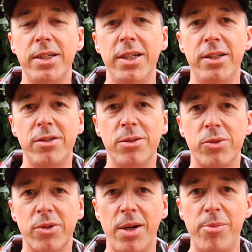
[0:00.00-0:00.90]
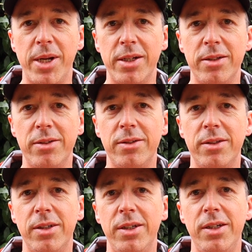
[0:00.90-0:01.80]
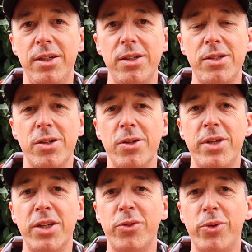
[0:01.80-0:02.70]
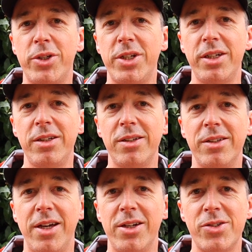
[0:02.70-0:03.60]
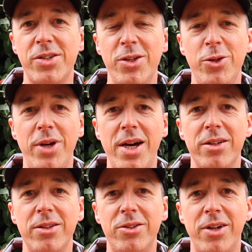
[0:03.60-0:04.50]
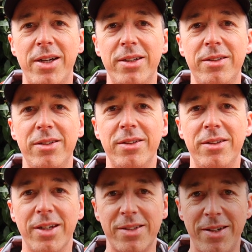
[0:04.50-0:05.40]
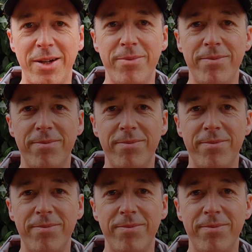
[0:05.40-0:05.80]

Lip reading: hit the subscribe button. So thanks for watching, and I'll see you out on the trail next time.